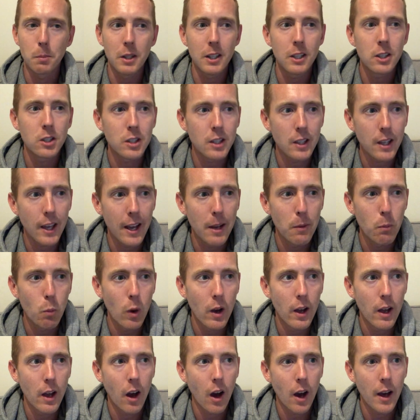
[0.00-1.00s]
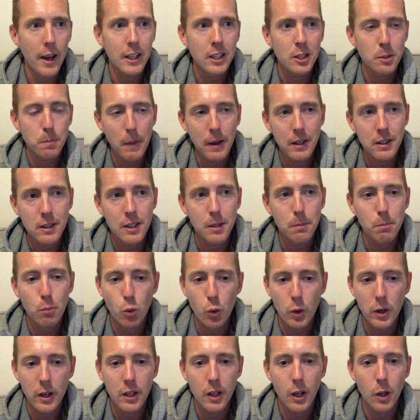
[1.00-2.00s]
But this is a game where I expected
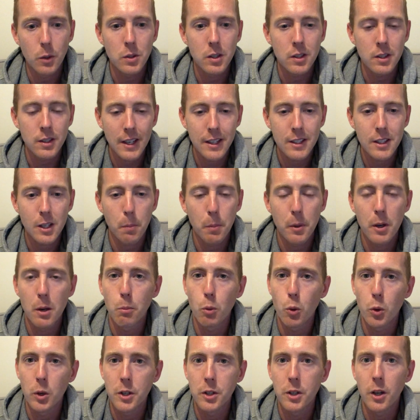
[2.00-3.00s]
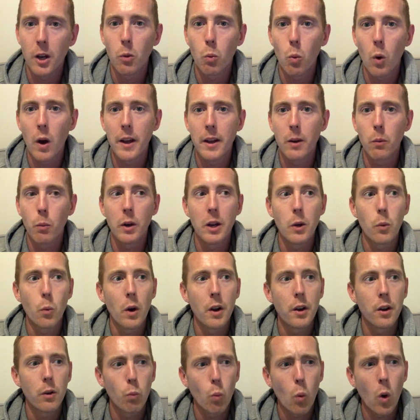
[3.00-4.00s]
Mourinho to set up in a Mourinho way, and when it
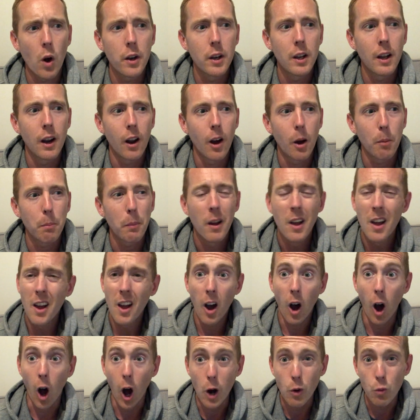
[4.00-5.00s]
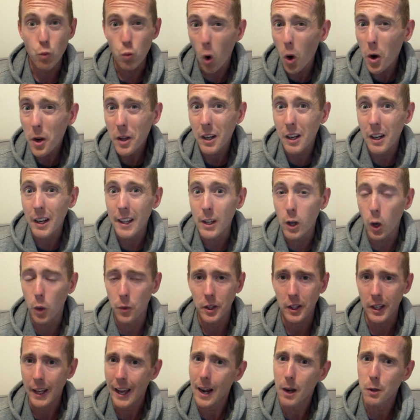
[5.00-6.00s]
went 1 0 up, ironically, on
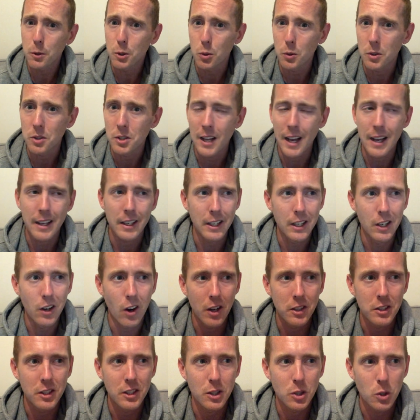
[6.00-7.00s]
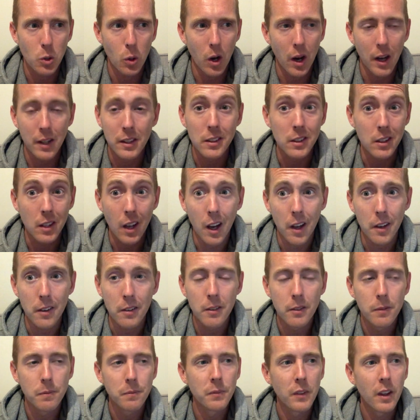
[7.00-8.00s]
the counter attack, United got undone.
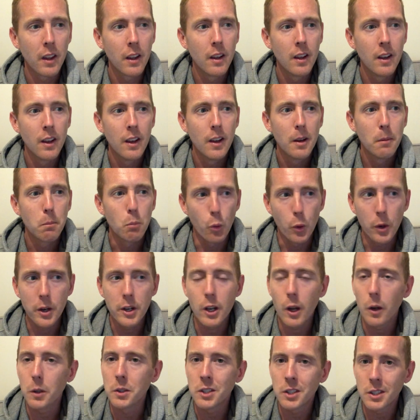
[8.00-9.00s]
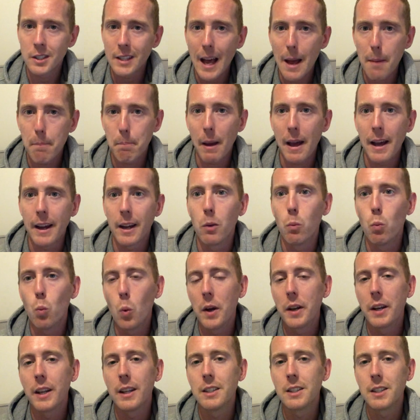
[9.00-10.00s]
Mourinho sat back and
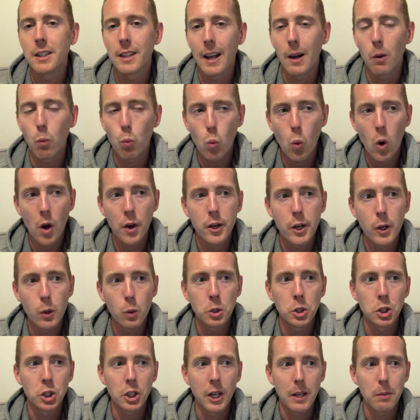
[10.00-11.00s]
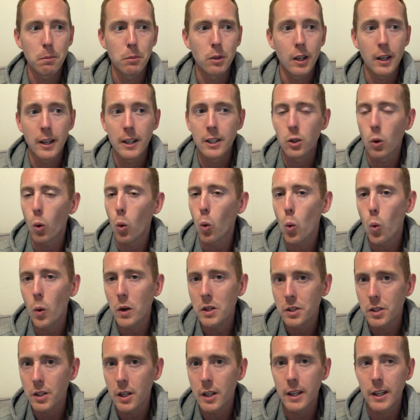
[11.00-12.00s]
went into that 1 0 shape that he
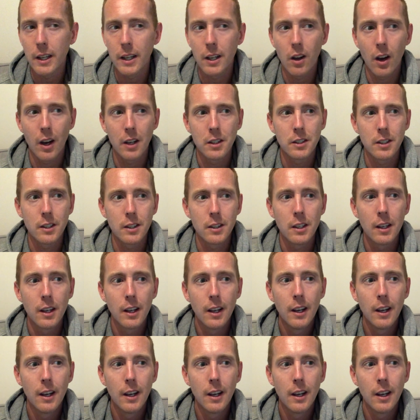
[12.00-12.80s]
always did at United.